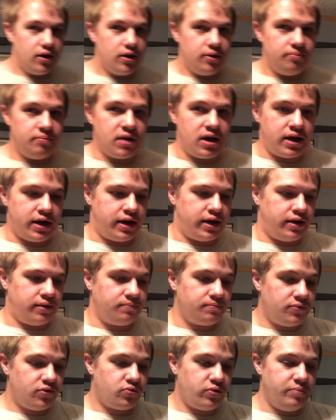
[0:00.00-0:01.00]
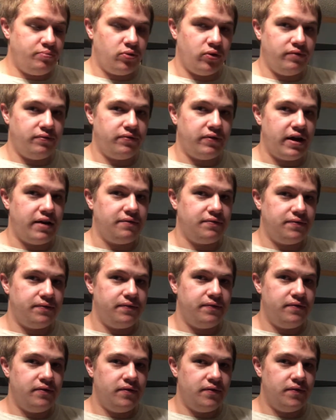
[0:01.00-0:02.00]
my 3.5
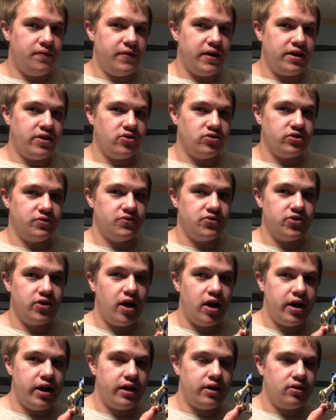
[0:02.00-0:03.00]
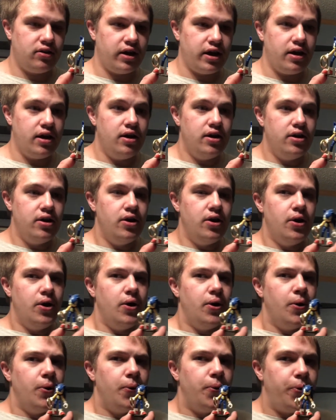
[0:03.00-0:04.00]
figures of Sonic, like
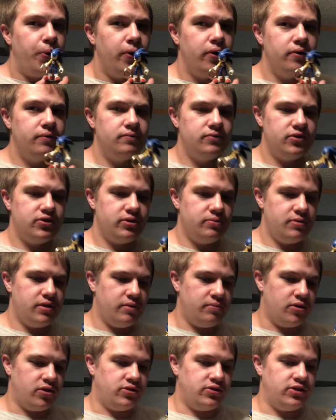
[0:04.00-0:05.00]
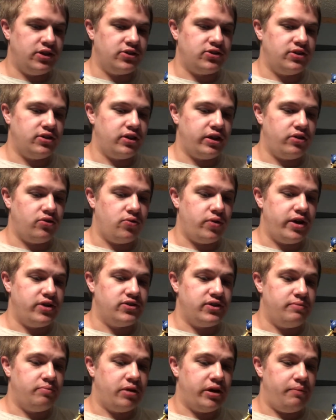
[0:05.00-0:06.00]
some of them are dusty like
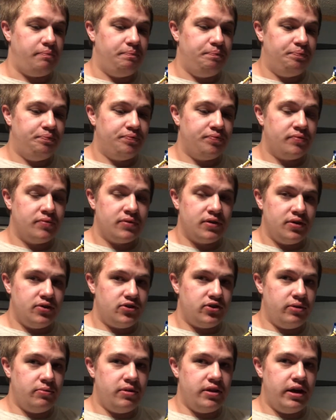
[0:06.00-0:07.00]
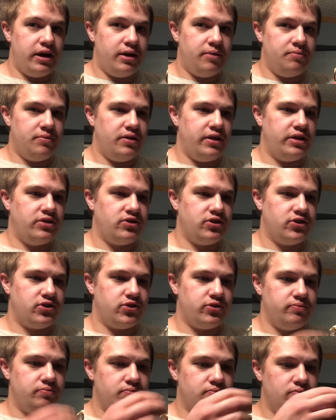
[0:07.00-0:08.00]
crazy, but some of them, they
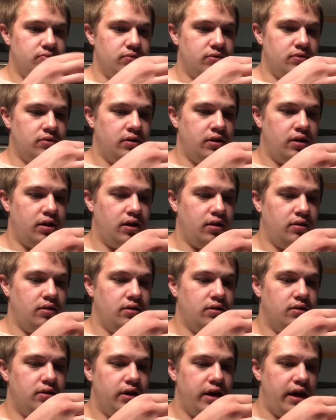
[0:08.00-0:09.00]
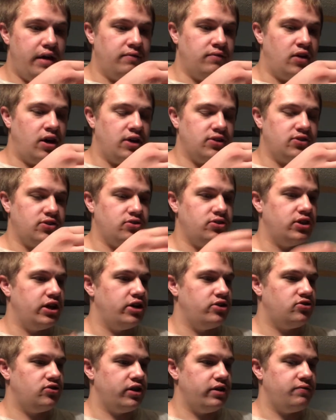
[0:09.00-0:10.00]
just have lost their
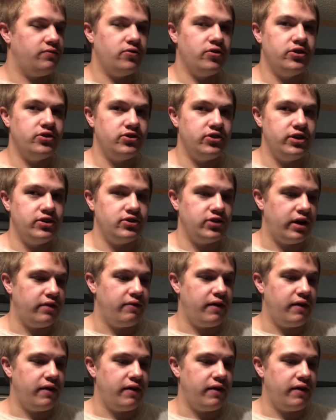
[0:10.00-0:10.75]
touch. Like, for instance,